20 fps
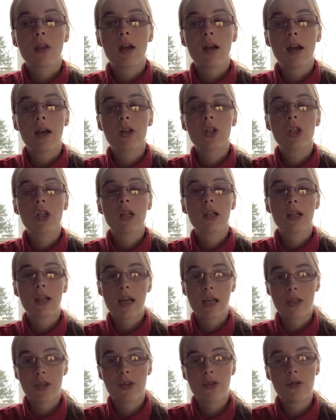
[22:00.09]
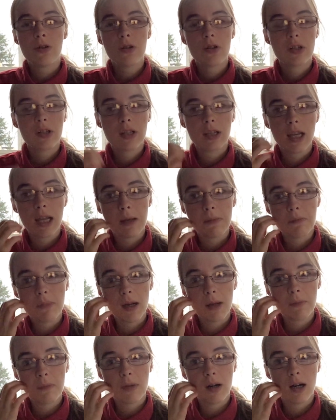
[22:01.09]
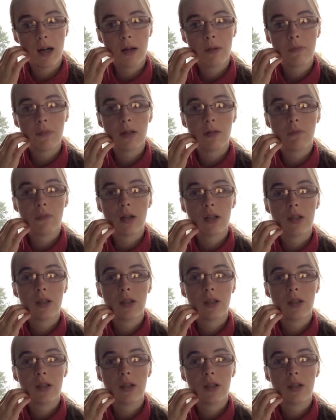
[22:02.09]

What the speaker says: Actually, last Thursday, my mom and mom's